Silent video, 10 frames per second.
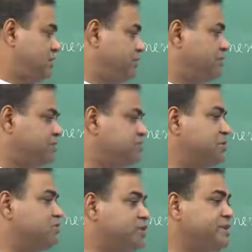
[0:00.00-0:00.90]
if
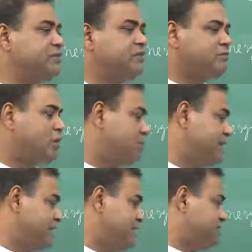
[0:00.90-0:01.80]
instead of doing
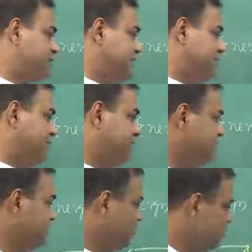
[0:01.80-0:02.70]
complicated experiments,